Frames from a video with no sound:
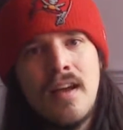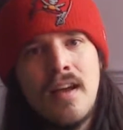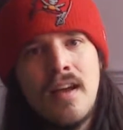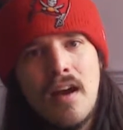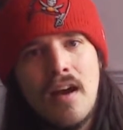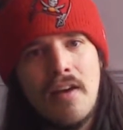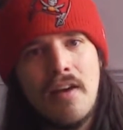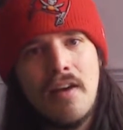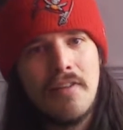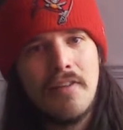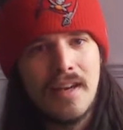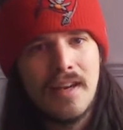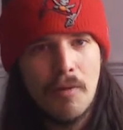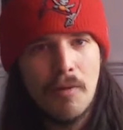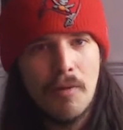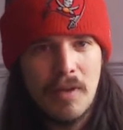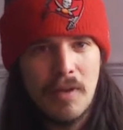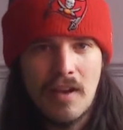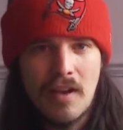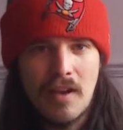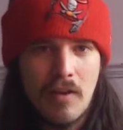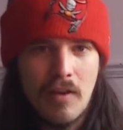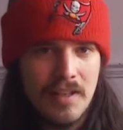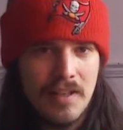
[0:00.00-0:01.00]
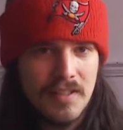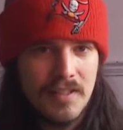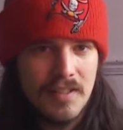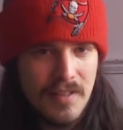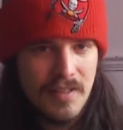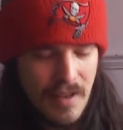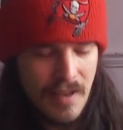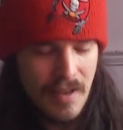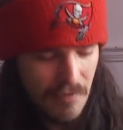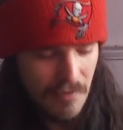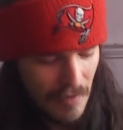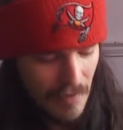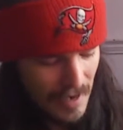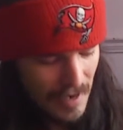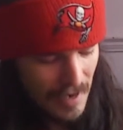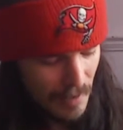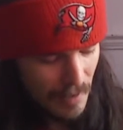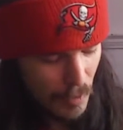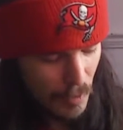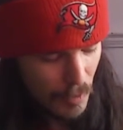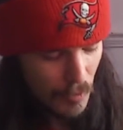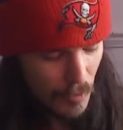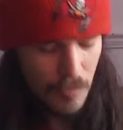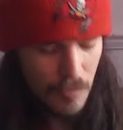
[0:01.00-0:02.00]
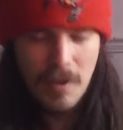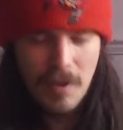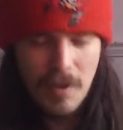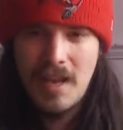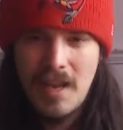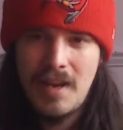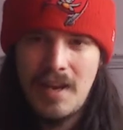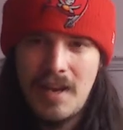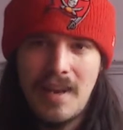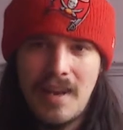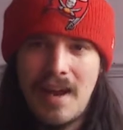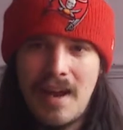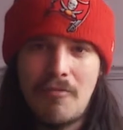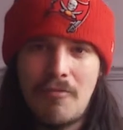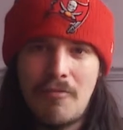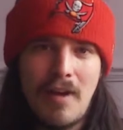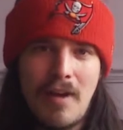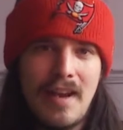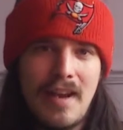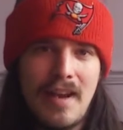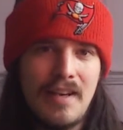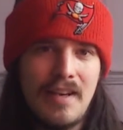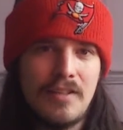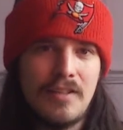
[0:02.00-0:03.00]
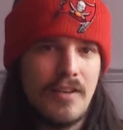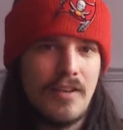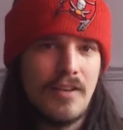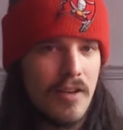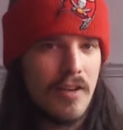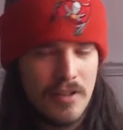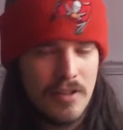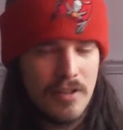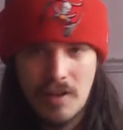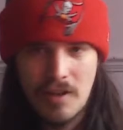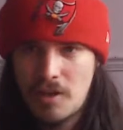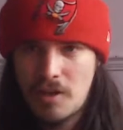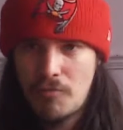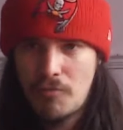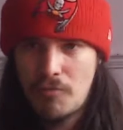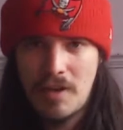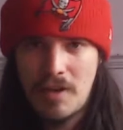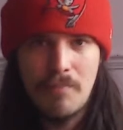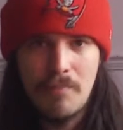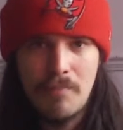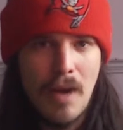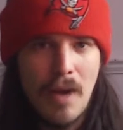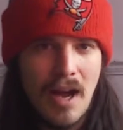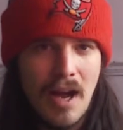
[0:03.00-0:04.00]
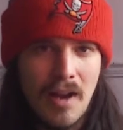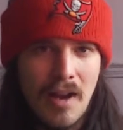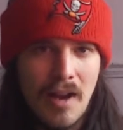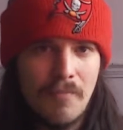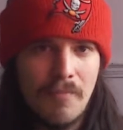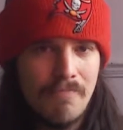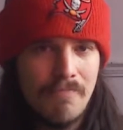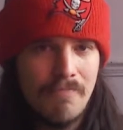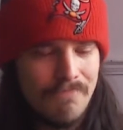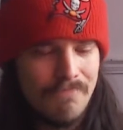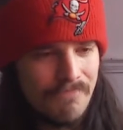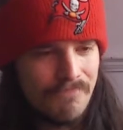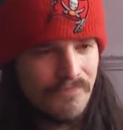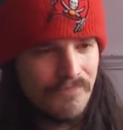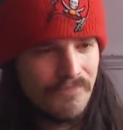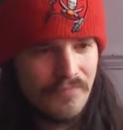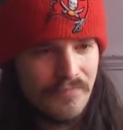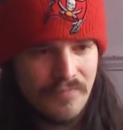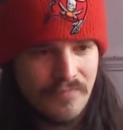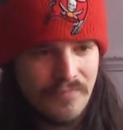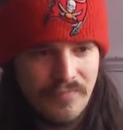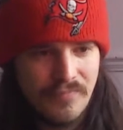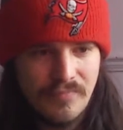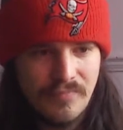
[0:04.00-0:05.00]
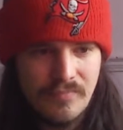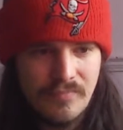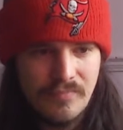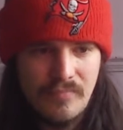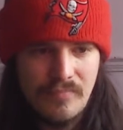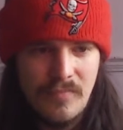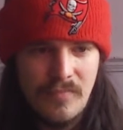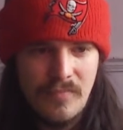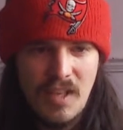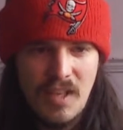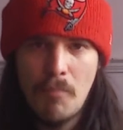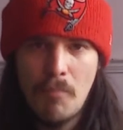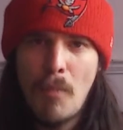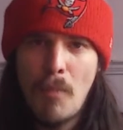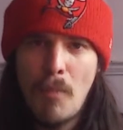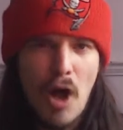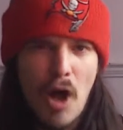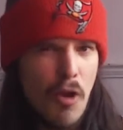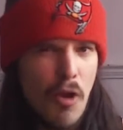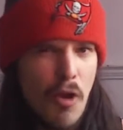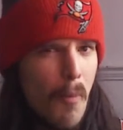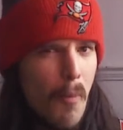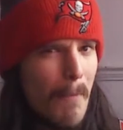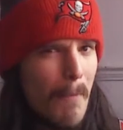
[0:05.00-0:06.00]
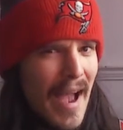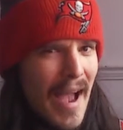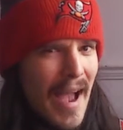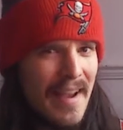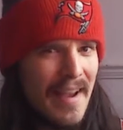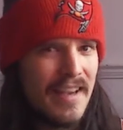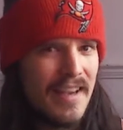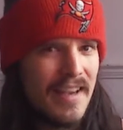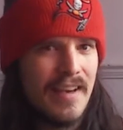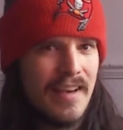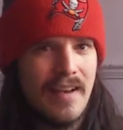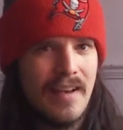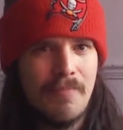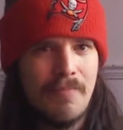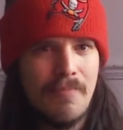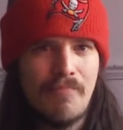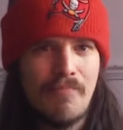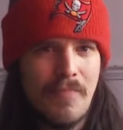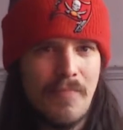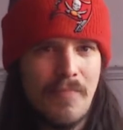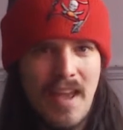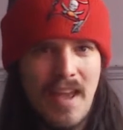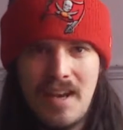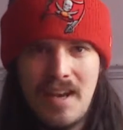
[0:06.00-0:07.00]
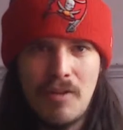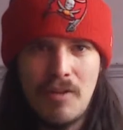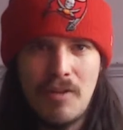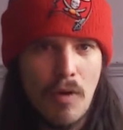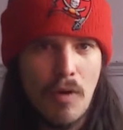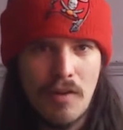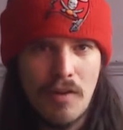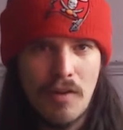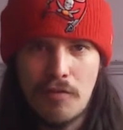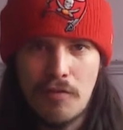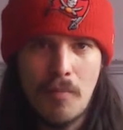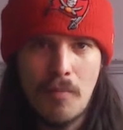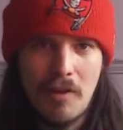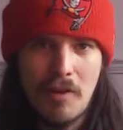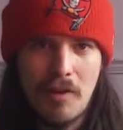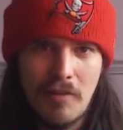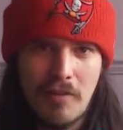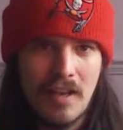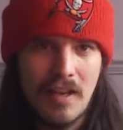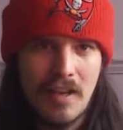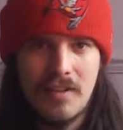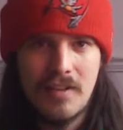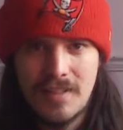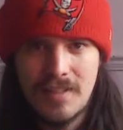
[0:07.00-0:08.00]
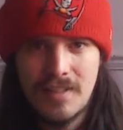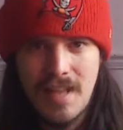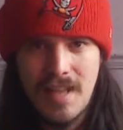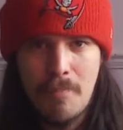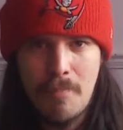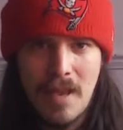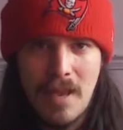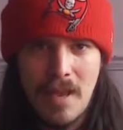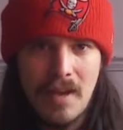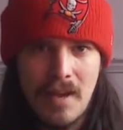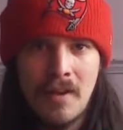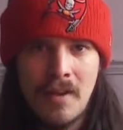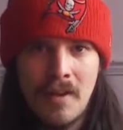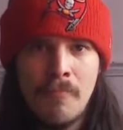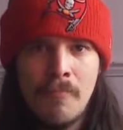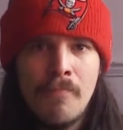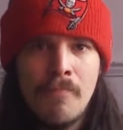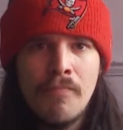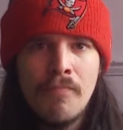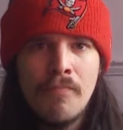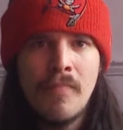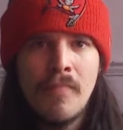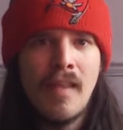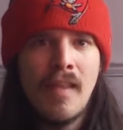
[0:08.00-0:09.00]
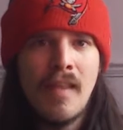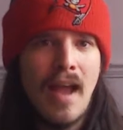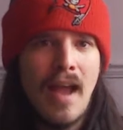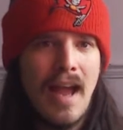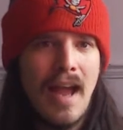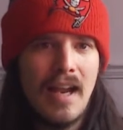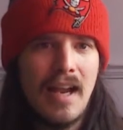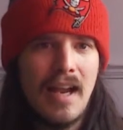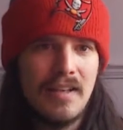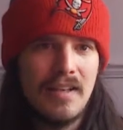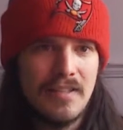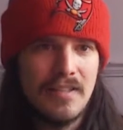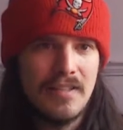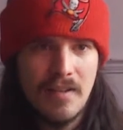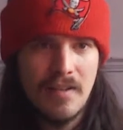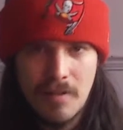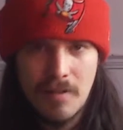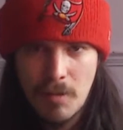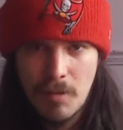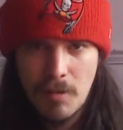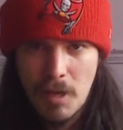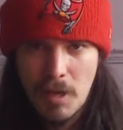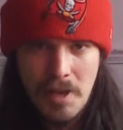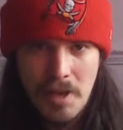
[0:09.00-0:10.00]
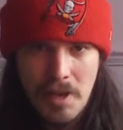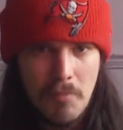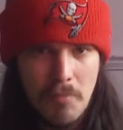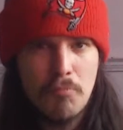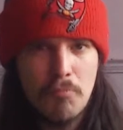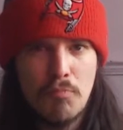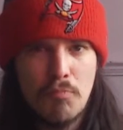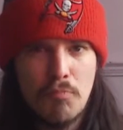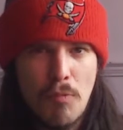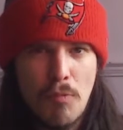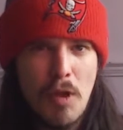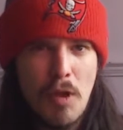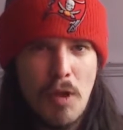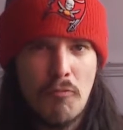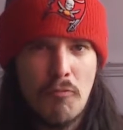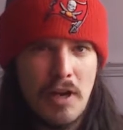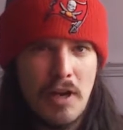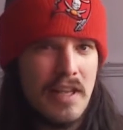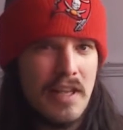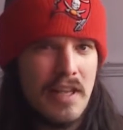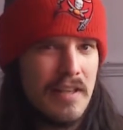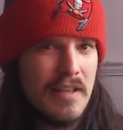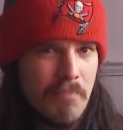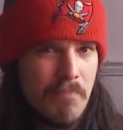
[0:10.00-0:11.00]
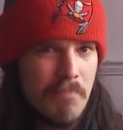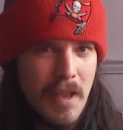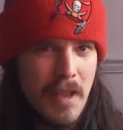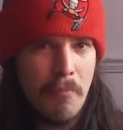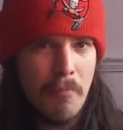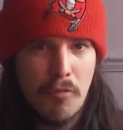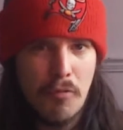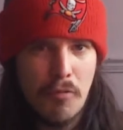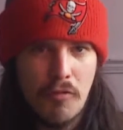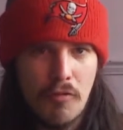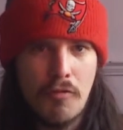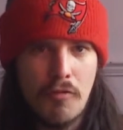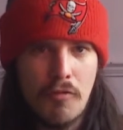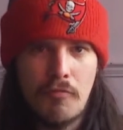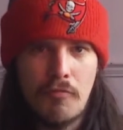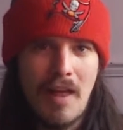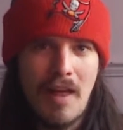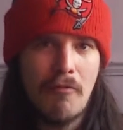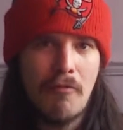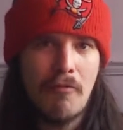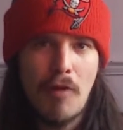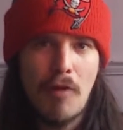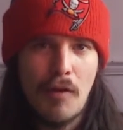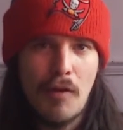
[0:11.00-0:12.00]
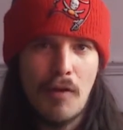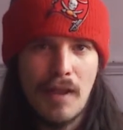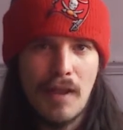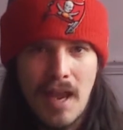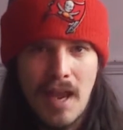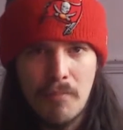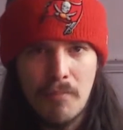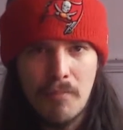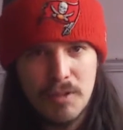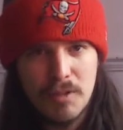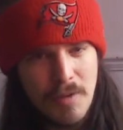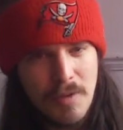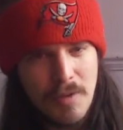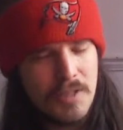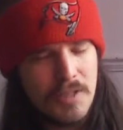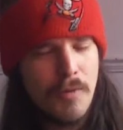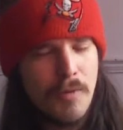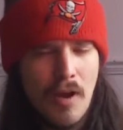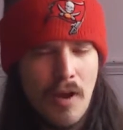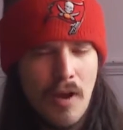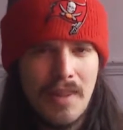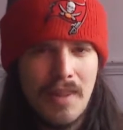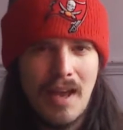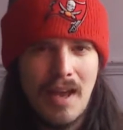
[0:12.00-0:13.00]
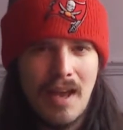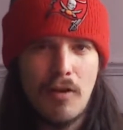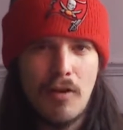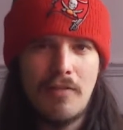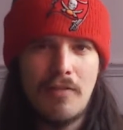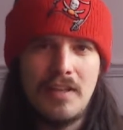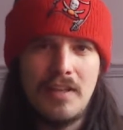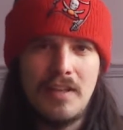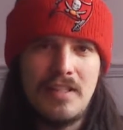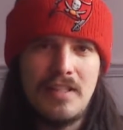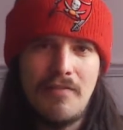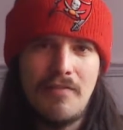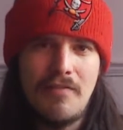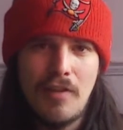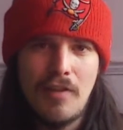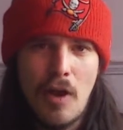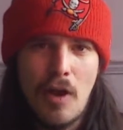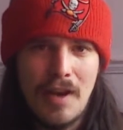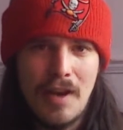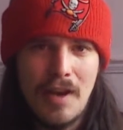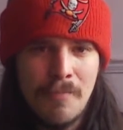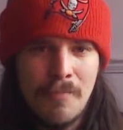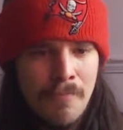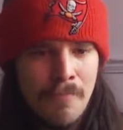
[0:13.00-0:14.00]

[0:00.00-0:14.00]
I think there'll be guys available in that range, guys like Kareem Hunt, Marlon Mack. Any one of them I think could step in and really improve that run game, especially behind that offensive line.